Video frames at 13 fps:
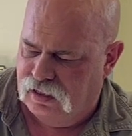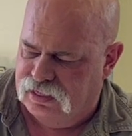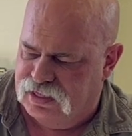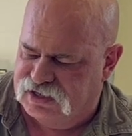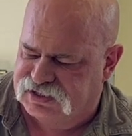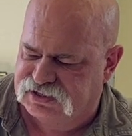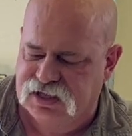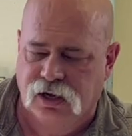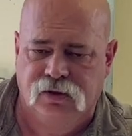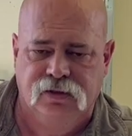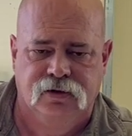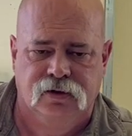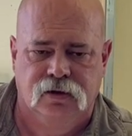This is
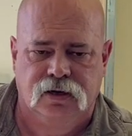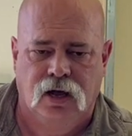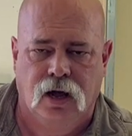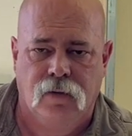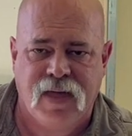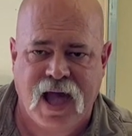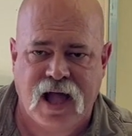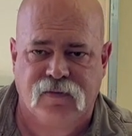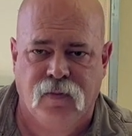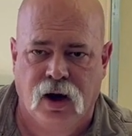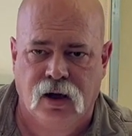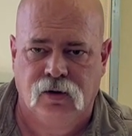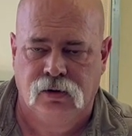their compact
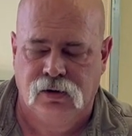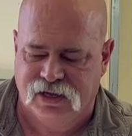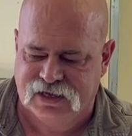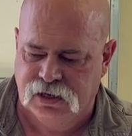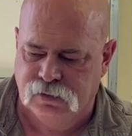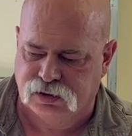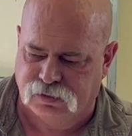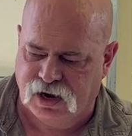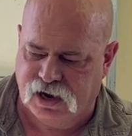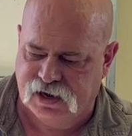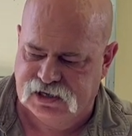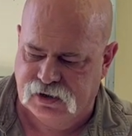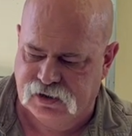model, again,
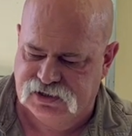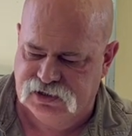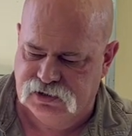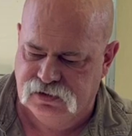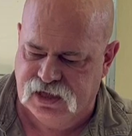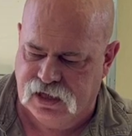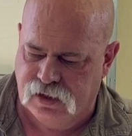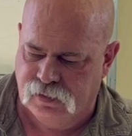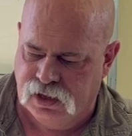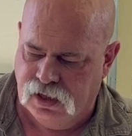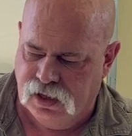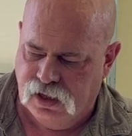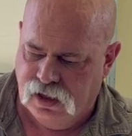proprietary to them.
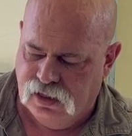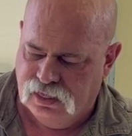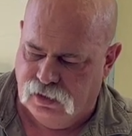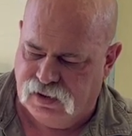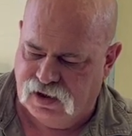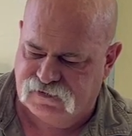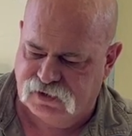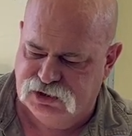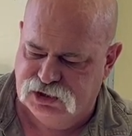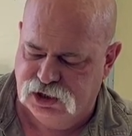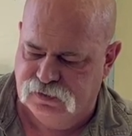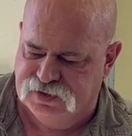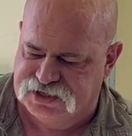The buffer
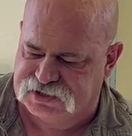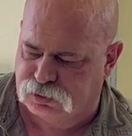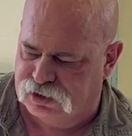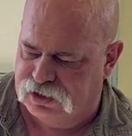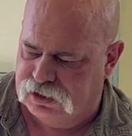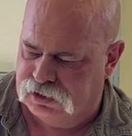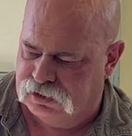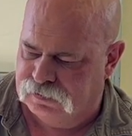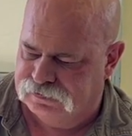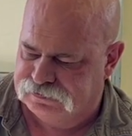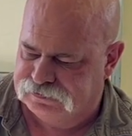tube, the spring,